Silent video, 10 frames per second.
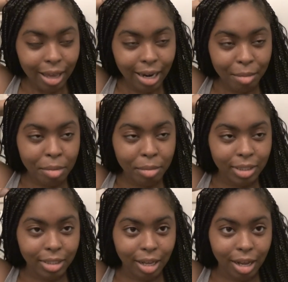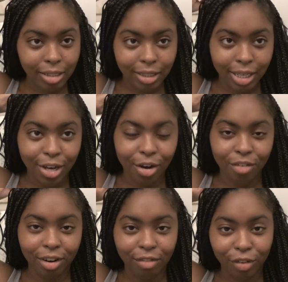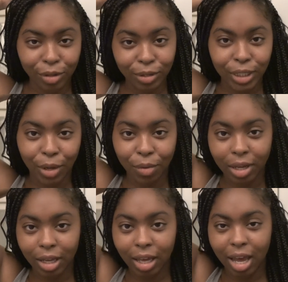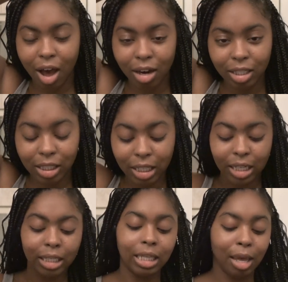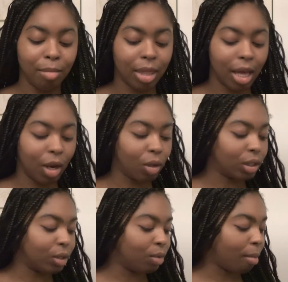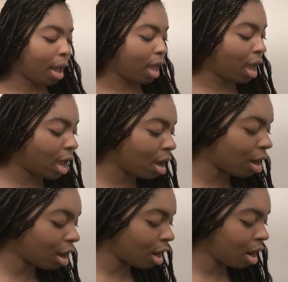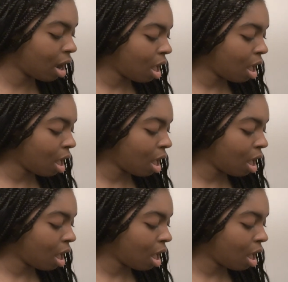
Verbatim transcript: and I'm gonna massage it it already feels so good it honestly didn't take me that long to do my hair